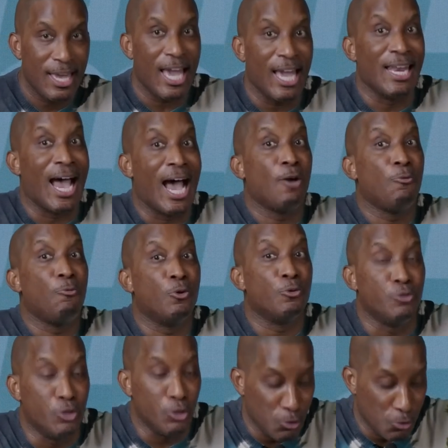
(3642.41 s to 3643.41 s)
and I
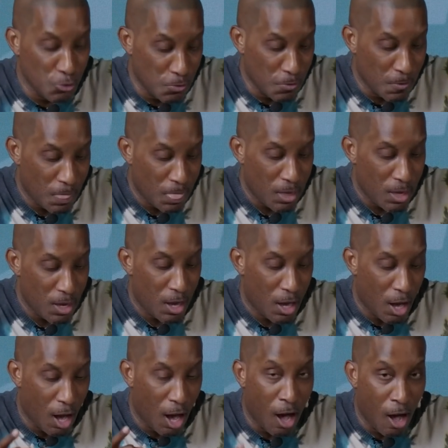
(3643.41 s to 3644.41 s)
will do
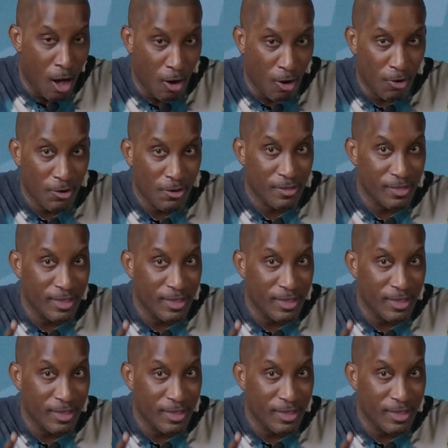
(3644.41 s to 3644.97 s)
all